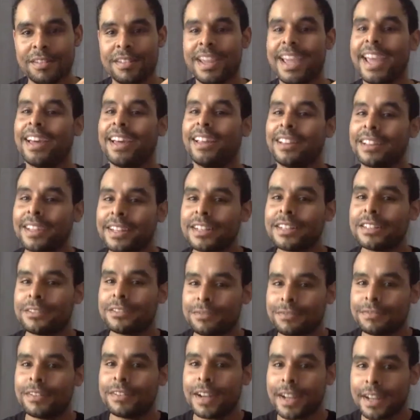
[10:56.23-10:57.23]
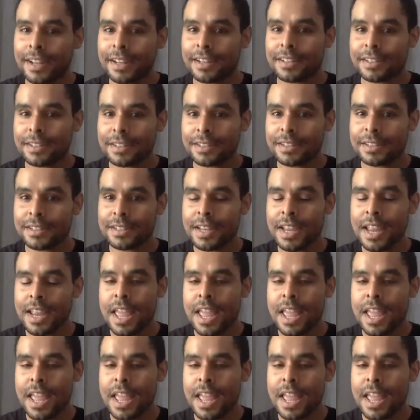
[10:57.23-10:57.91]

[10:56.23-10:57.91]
elegant defiance